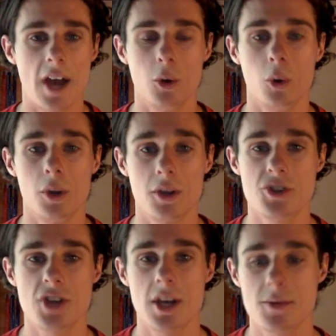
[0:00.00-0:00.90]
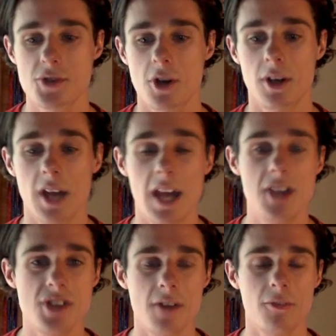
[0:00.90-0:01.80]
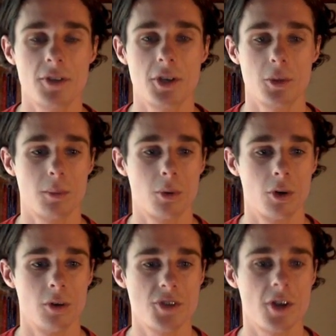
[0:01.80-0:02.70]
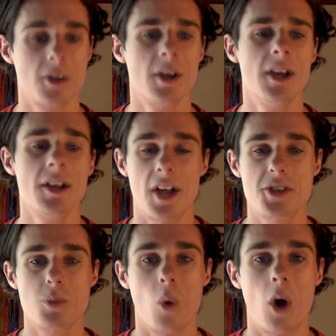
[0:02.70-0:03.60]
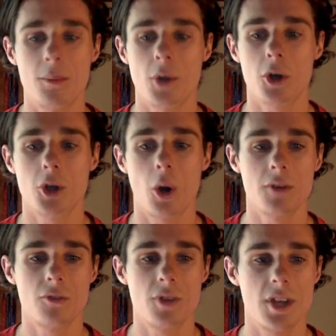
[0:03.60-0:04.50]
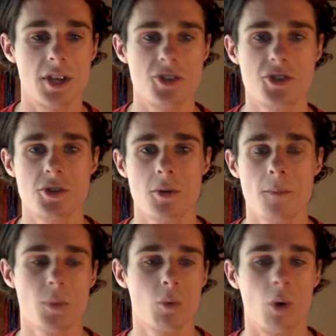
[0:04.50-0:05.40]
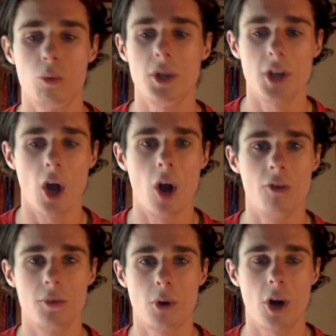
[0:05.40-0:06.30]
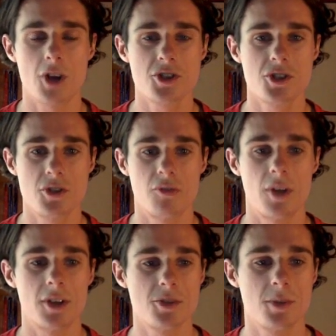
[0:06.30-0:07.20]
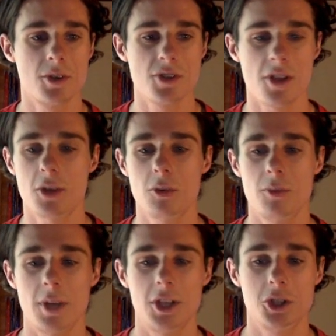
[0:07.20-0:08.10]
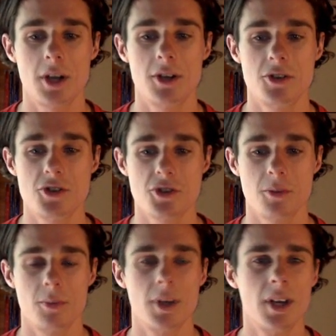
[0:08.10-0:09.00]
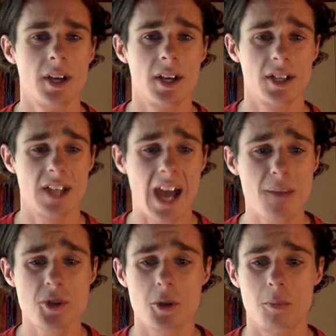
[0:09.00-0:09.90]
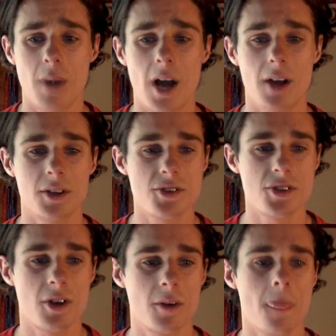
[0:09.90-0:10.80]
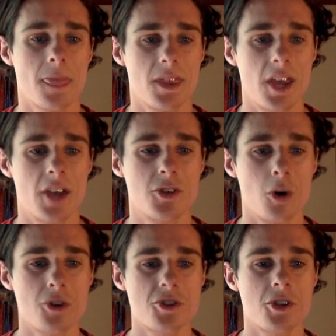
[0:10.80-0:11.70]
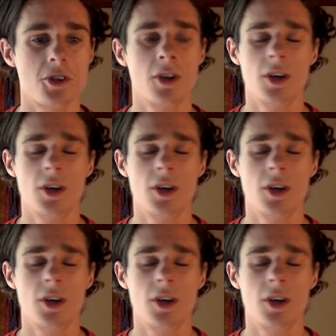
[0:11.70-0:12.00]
Hooley in the team. So, he's definitely going to improve. So, that's why I'm not going for these, really overpriced defenders, because I think we've been treated to some, absolute bargains. So, Dawson,